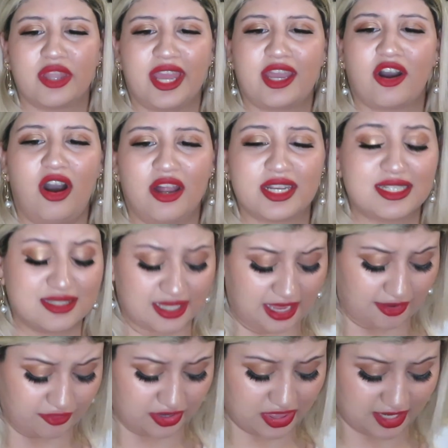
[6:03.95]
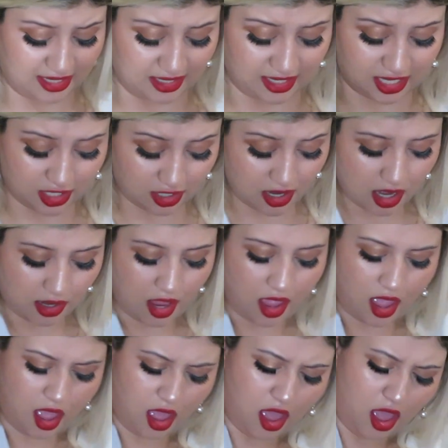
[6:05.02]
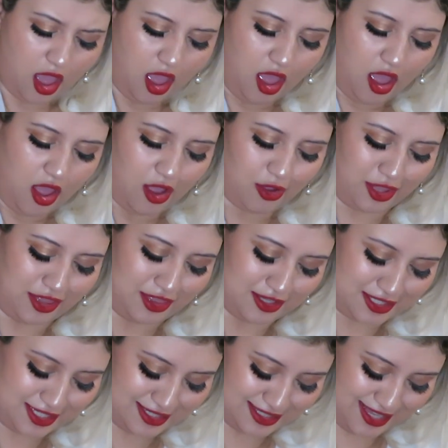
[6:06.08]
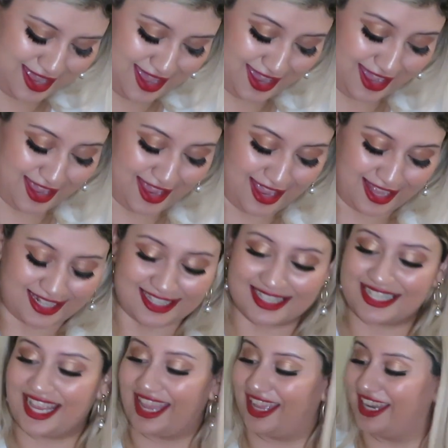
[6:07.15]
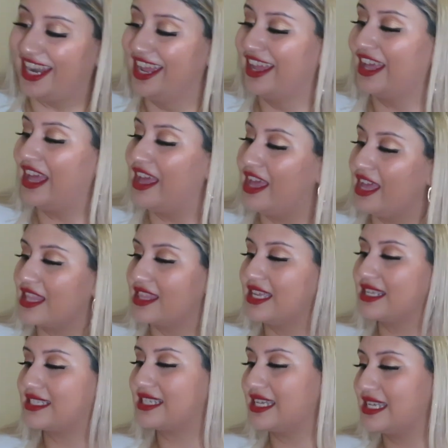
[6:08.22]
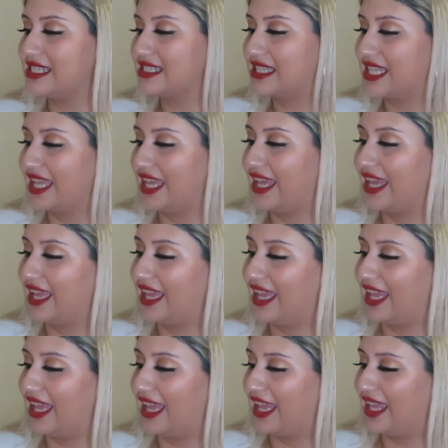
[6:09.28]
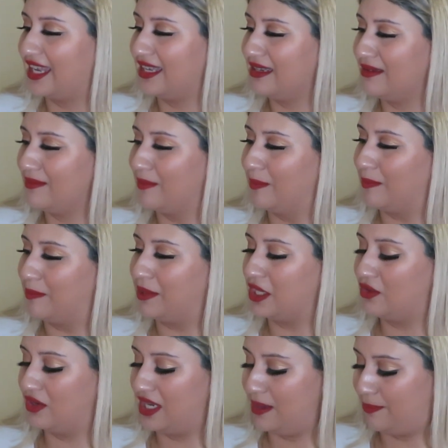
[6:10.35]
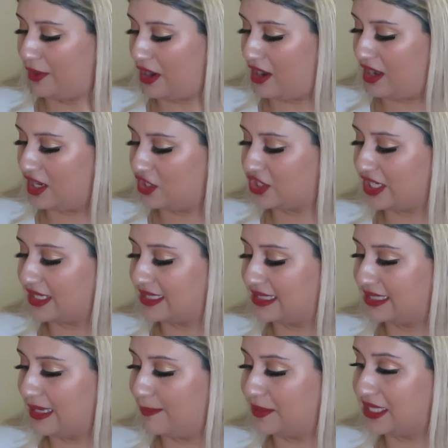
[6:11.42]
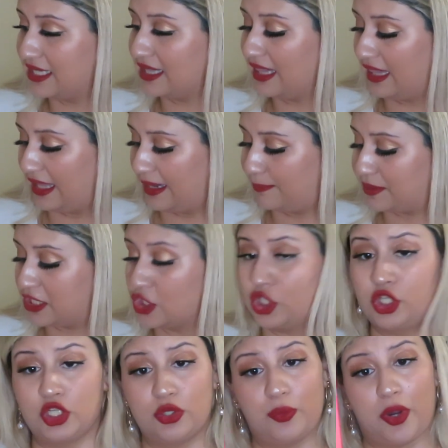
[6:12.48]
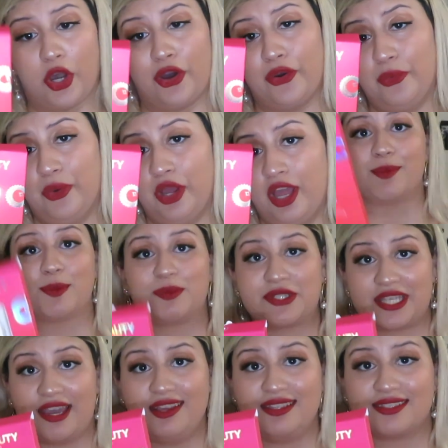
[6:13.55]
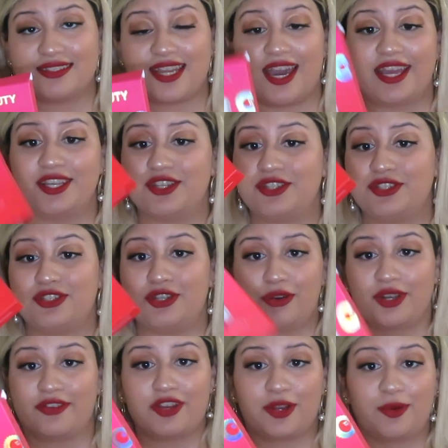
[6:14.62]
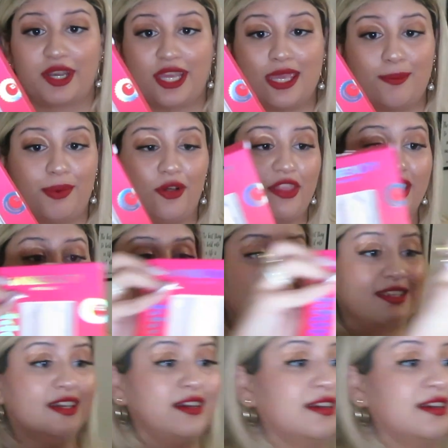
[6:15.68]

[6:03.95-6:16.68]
Like honestly, everything in here. Okay, this is like insane. This is the In Beauty Project Sips and Lips Duo. I'm obsessed. I don't even know where to keep all this.